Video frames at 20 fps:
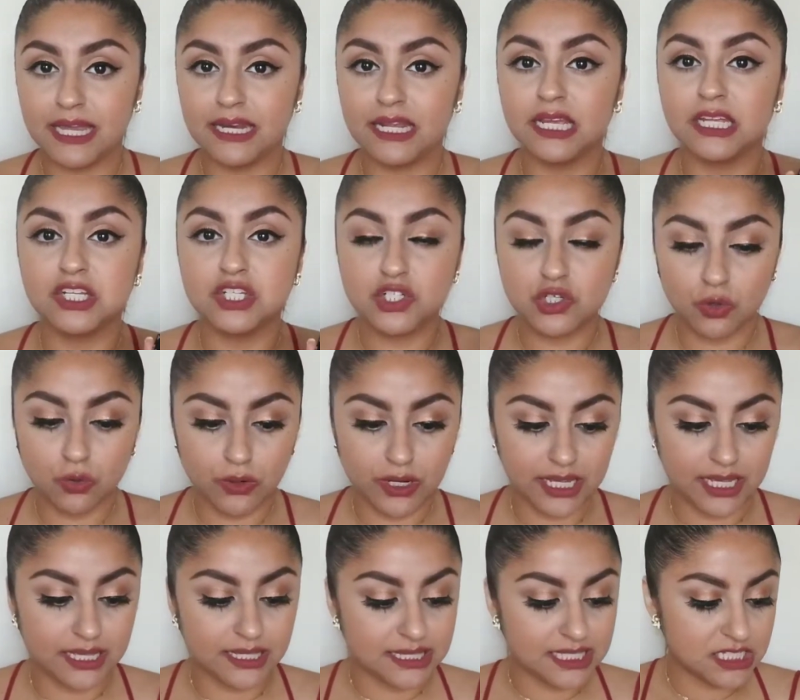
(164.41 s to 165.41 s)

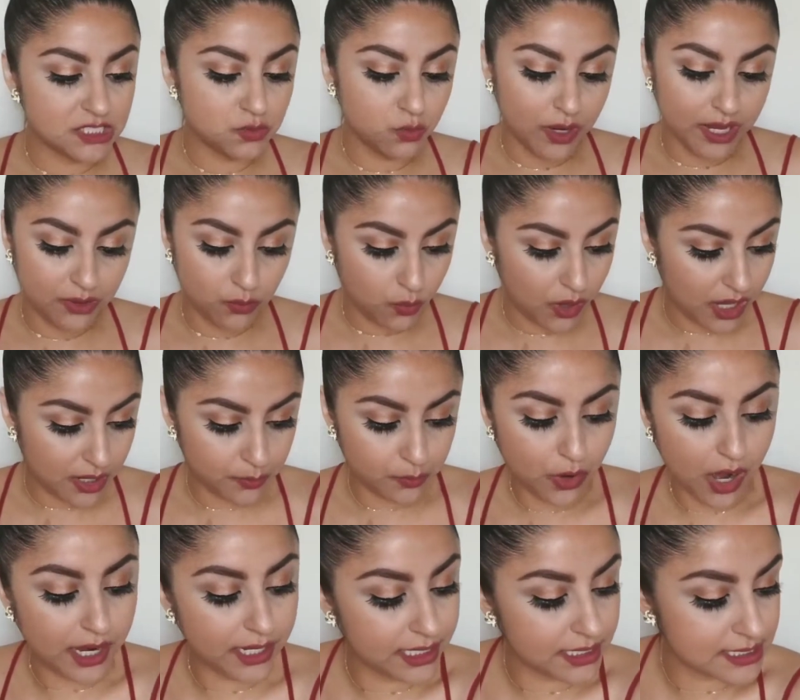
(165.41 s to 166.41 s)
enjoying these Wet n Wild
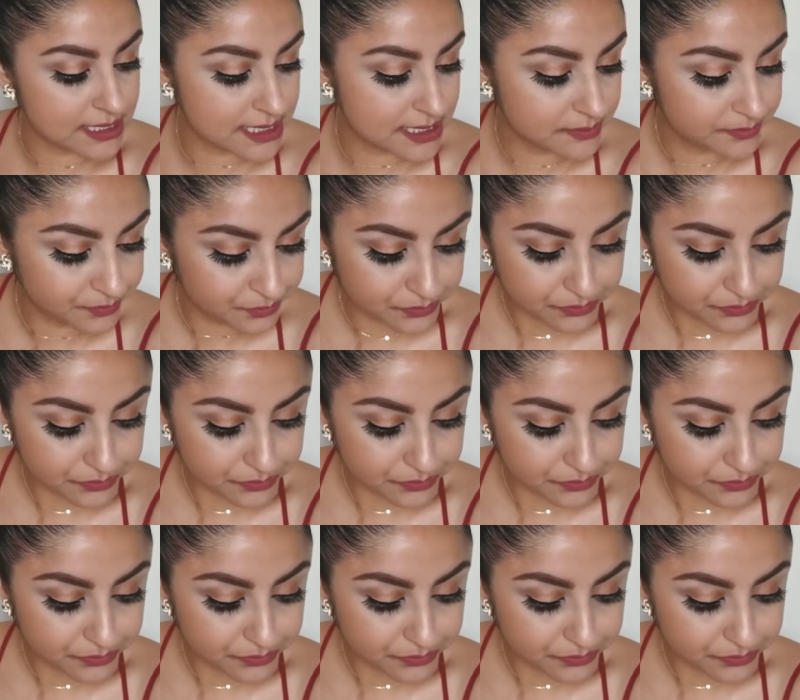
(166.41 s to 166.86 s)
products.